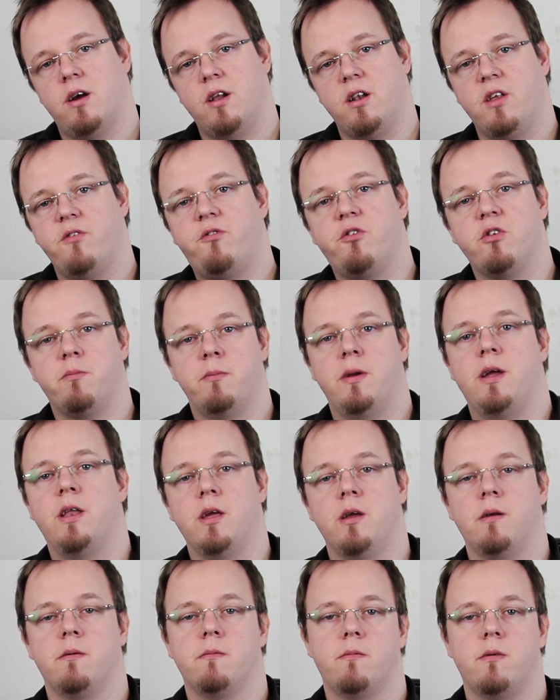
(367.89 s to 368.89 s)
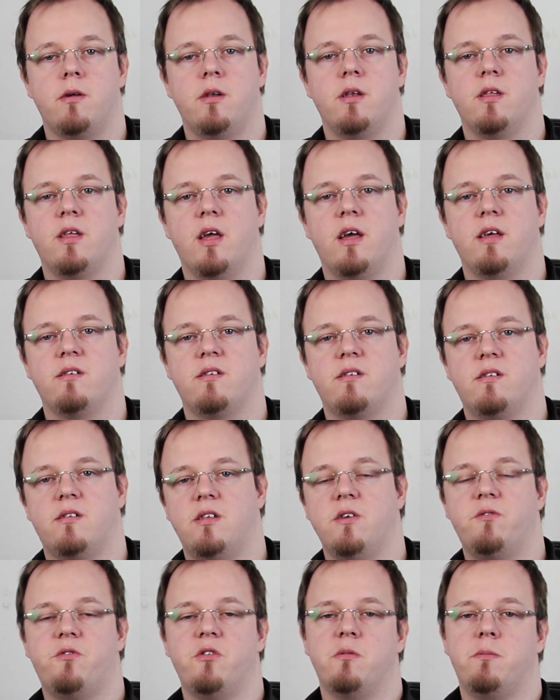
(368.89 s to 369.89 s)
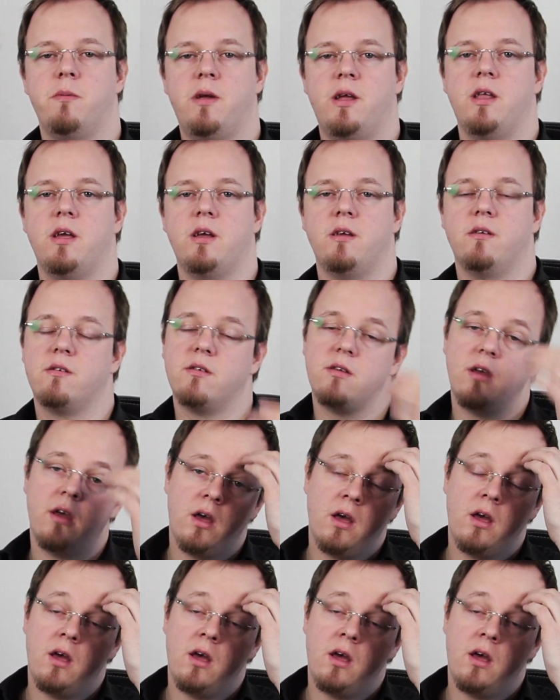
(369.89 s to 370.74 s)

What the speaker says: a different meaning, and it has different meanings